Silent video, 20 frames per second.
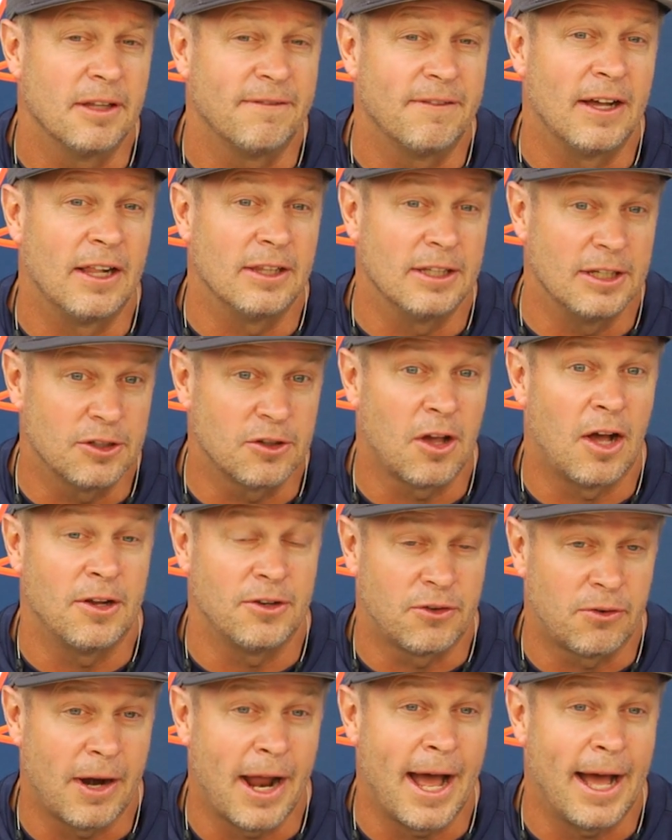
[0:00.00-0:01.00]
Lavel is on
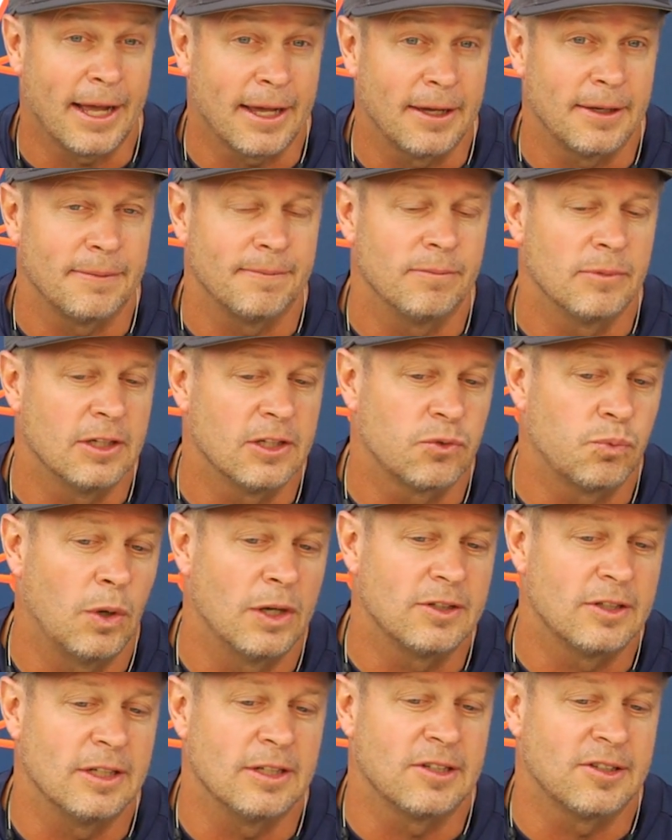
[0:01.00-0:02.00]
track. This
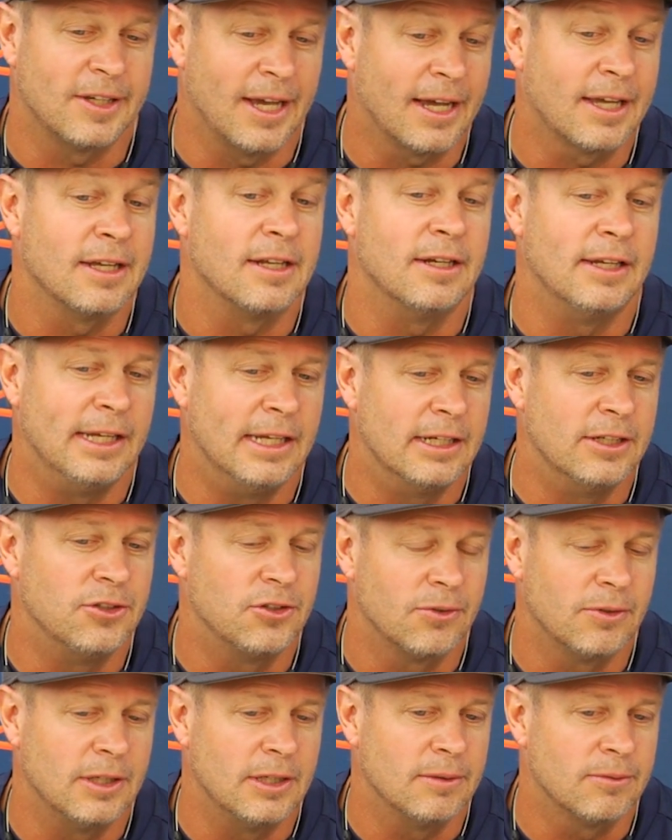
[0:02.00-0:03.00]
was his second knee
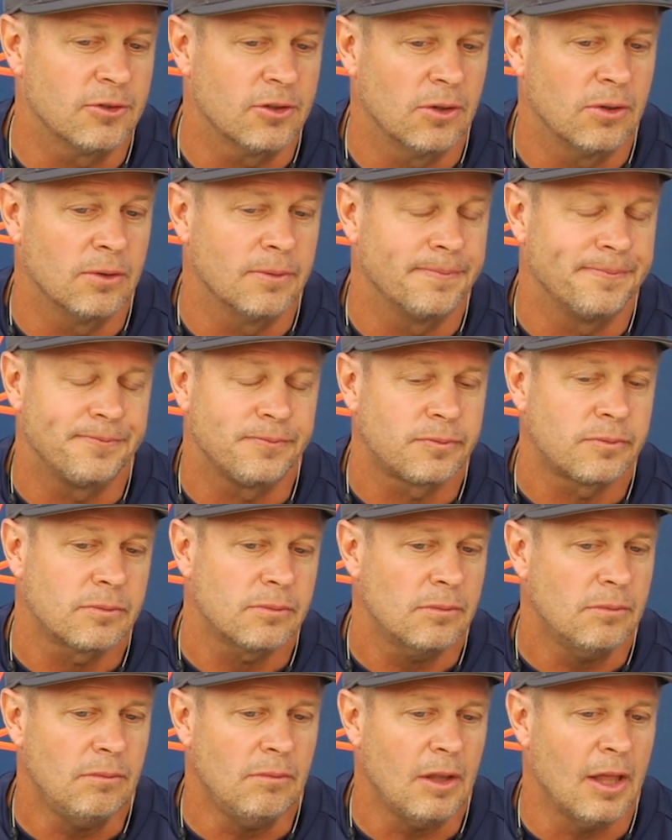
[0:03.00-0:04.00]
injury, so
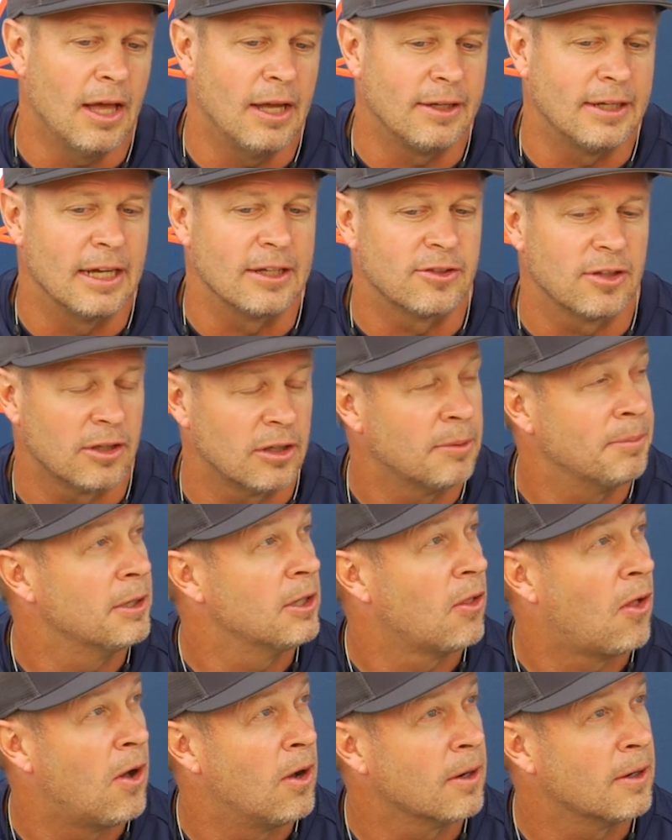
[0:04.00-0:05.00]
it takes a little
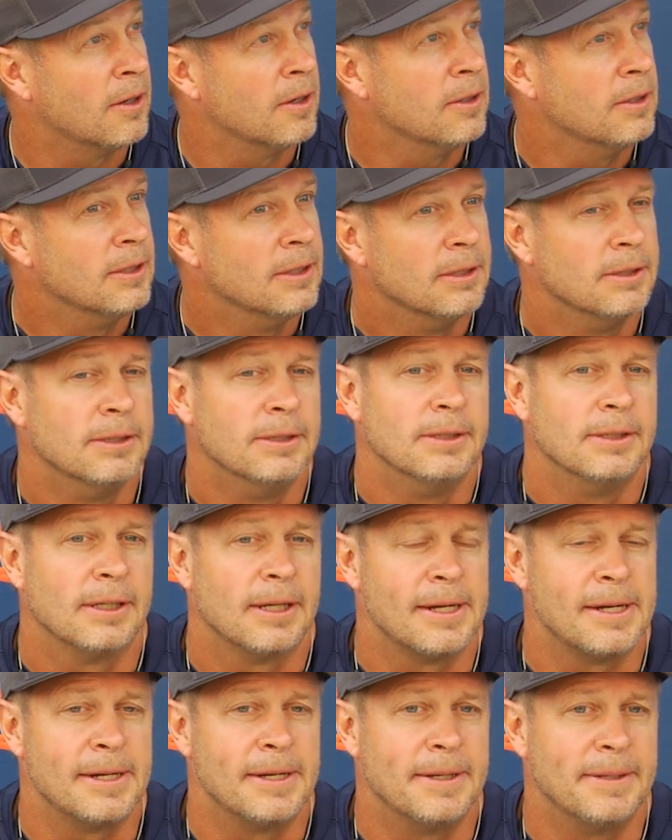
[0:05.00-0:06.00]
bit longer.
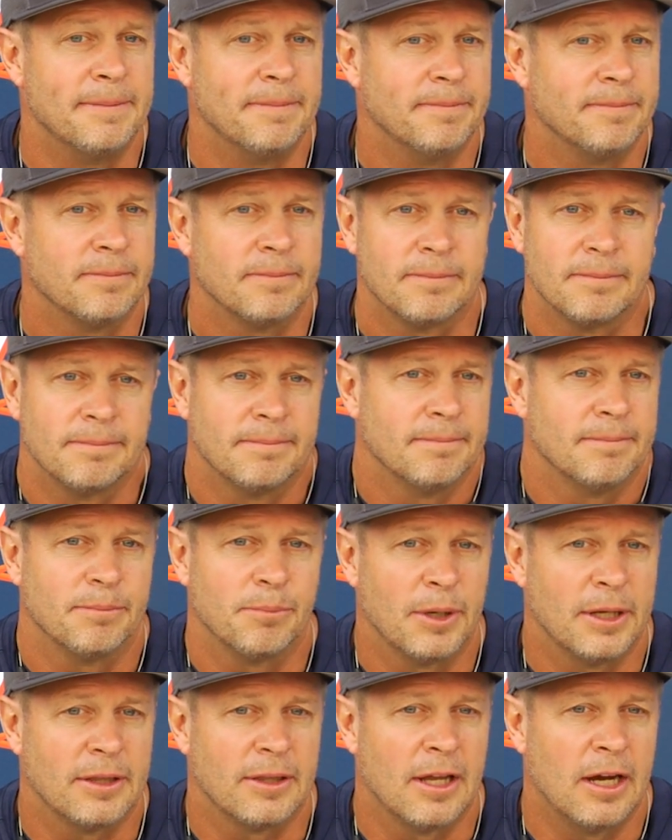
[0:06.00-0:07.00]
Um,
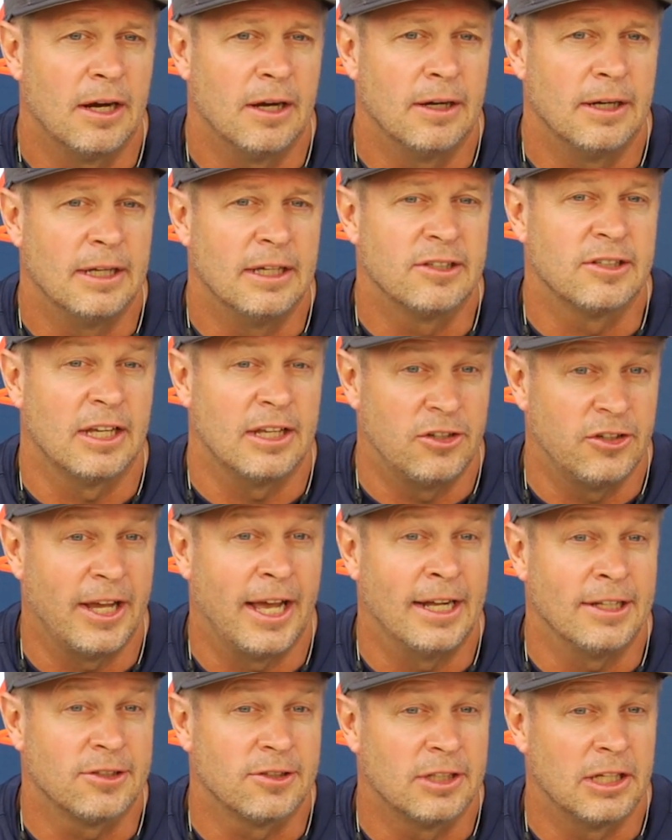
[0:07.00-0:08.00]
but there is a
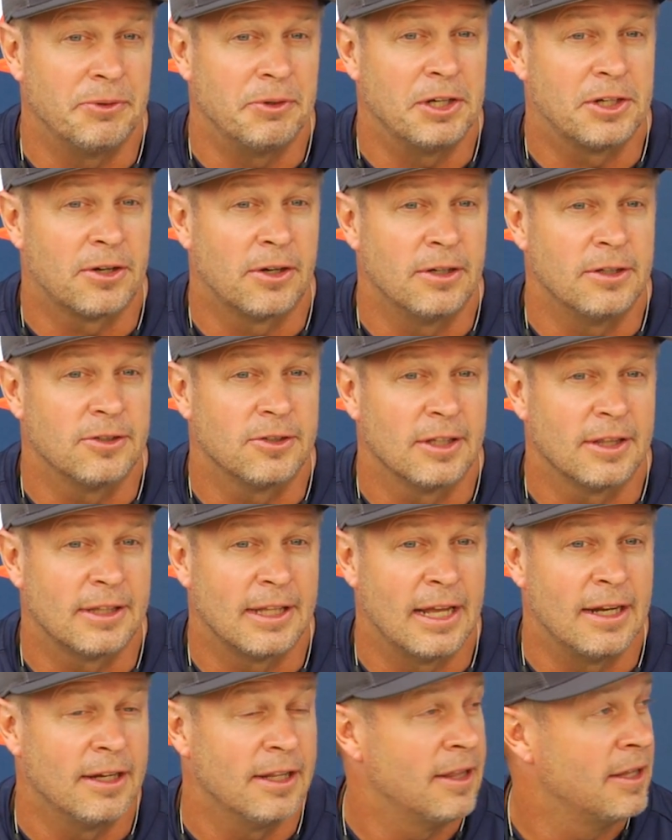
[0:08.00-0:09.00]
chance that he returns at
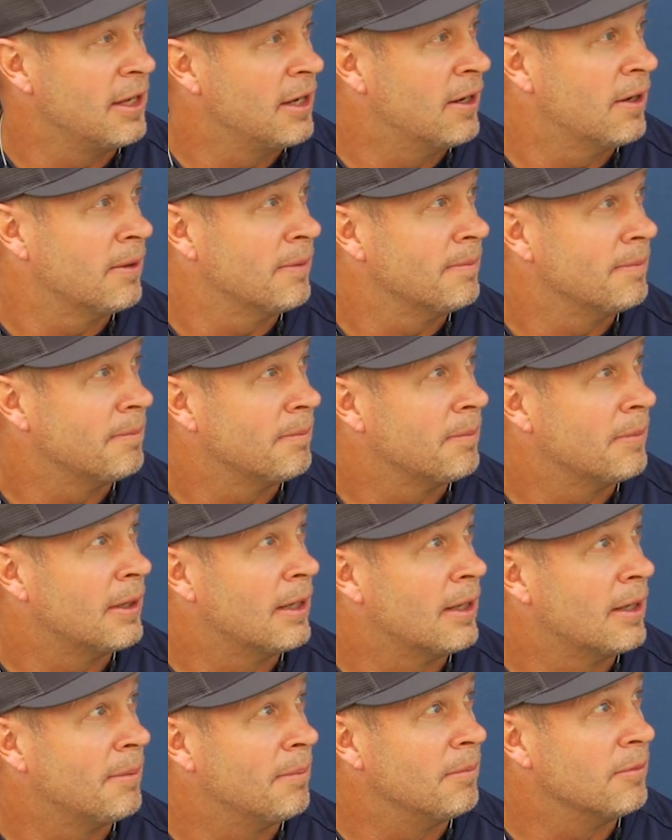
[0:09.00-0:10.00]
the end of the year.
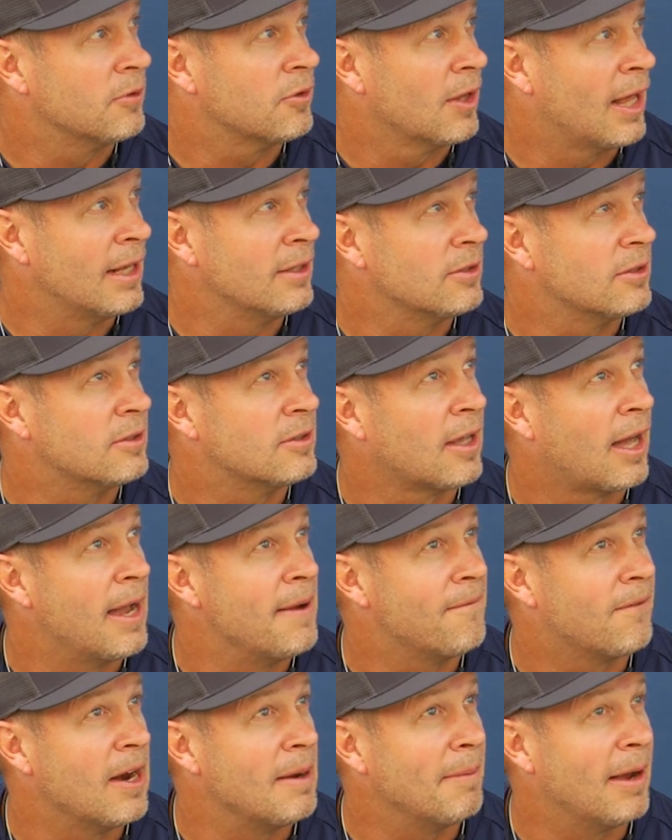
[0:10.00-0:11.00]
Uh, so that
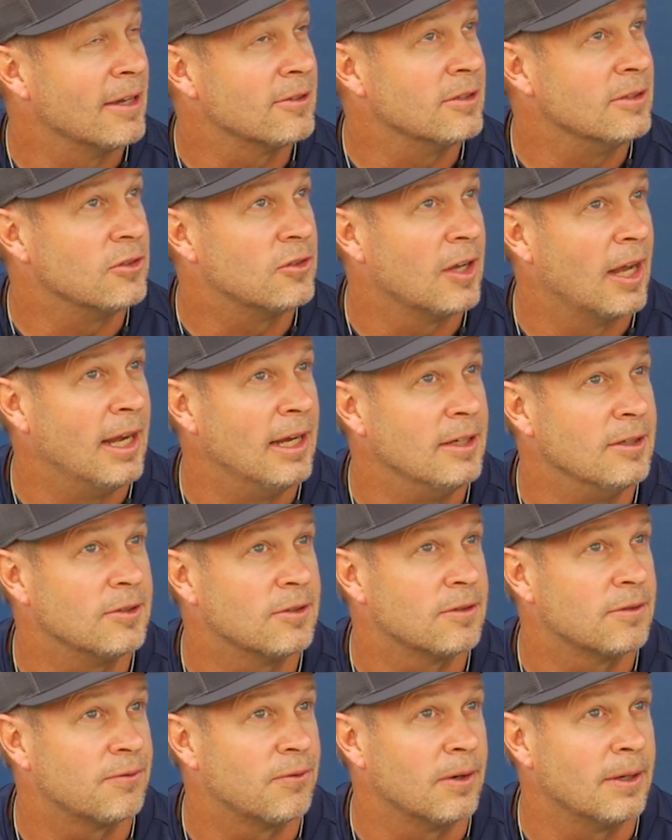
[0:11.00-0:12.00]
time frame hasn't
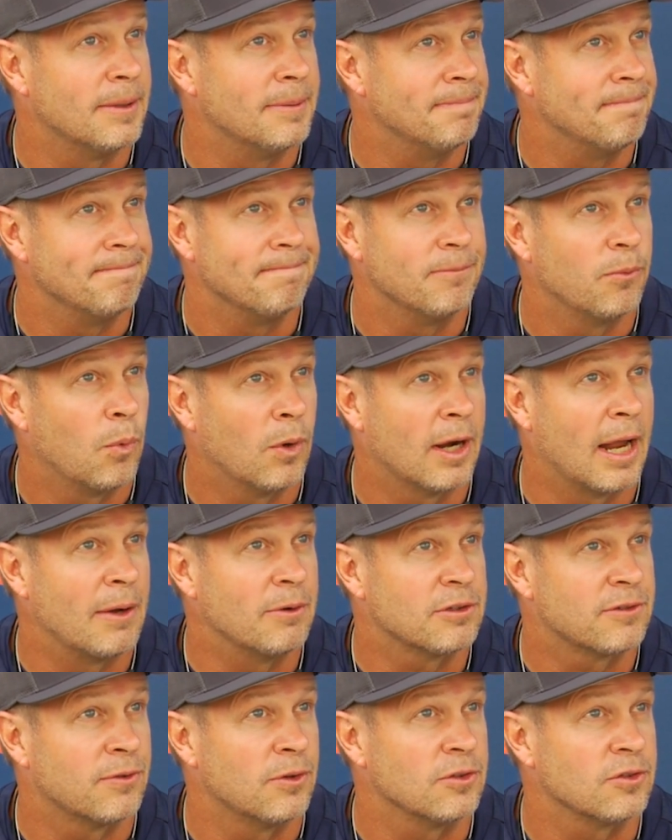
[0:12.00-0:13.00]
changed from when I
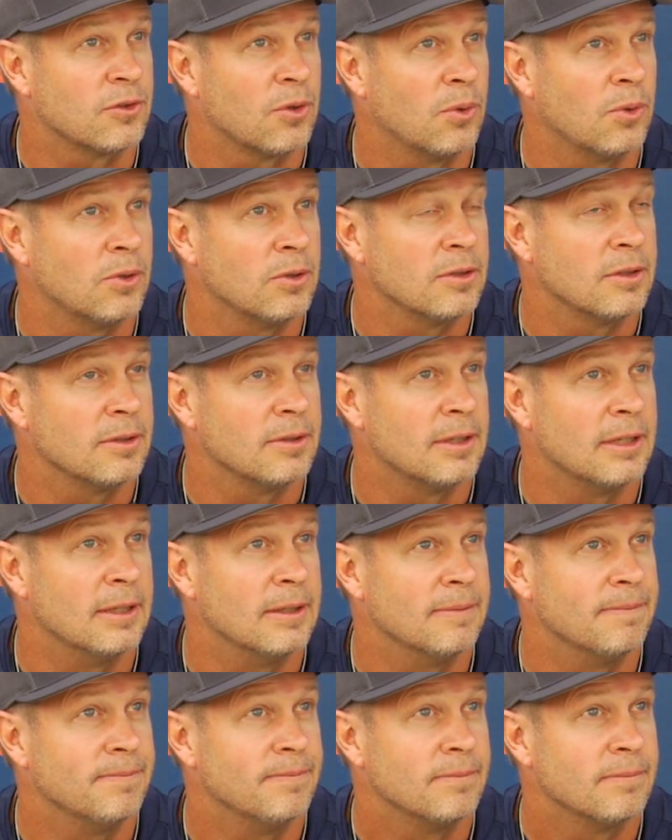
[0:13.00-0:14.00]
was first told,
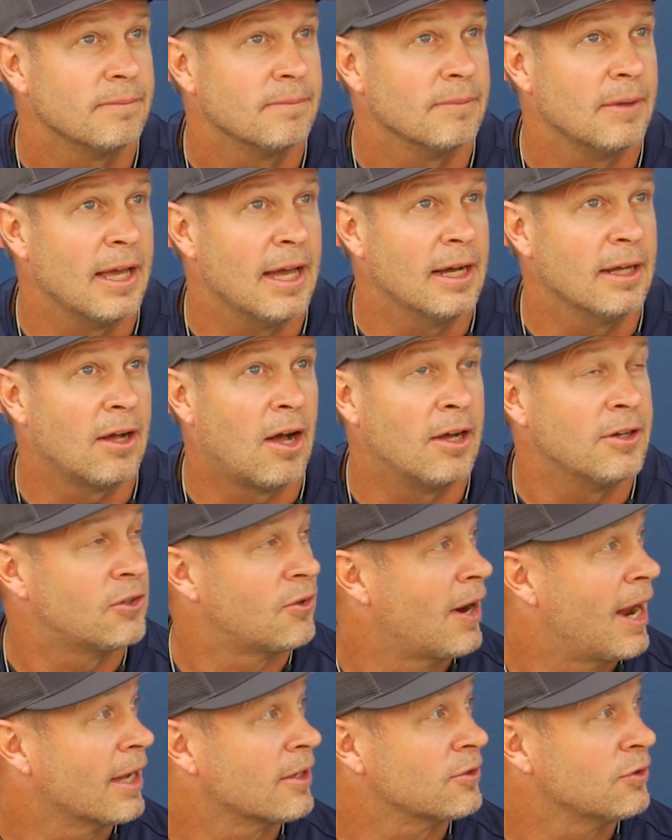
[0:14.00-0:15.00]
and yeah, on
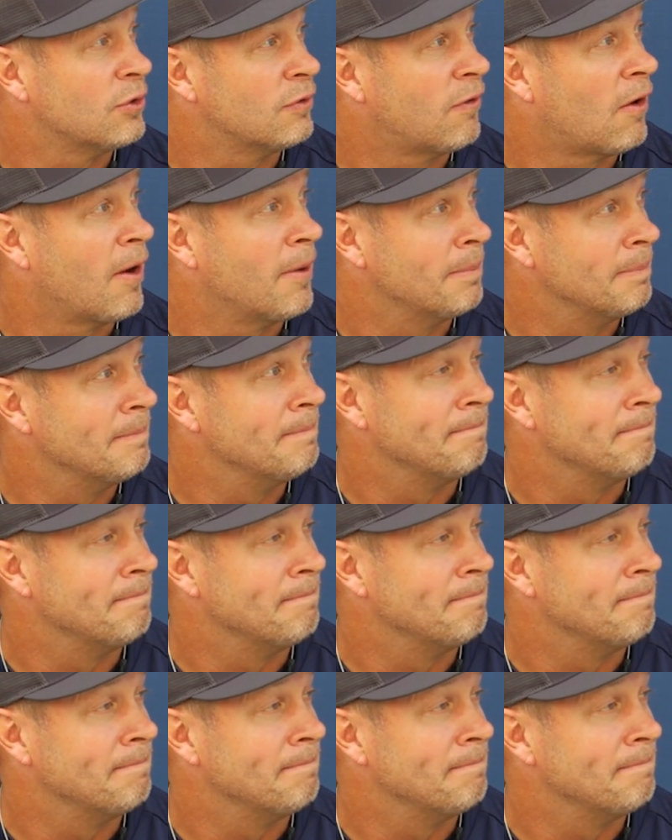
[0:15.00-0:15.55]
track so far.